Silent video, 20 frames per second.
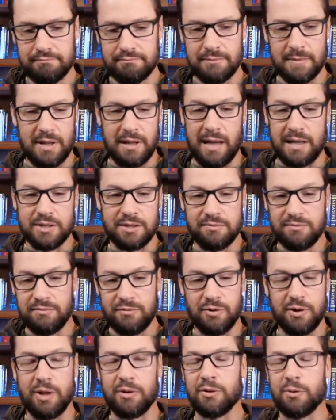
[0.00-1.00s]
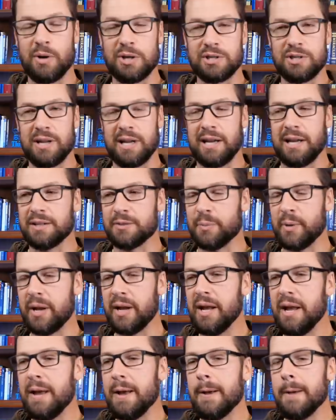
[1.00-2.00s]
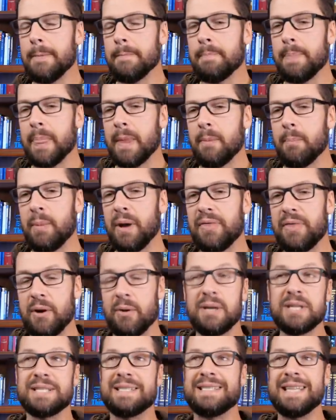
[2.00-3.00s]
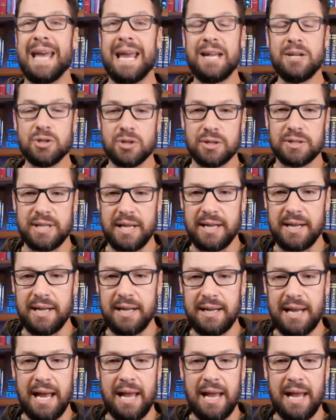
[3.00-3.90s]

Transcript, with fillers: that's for another question, I guess. But but there is dangers in it,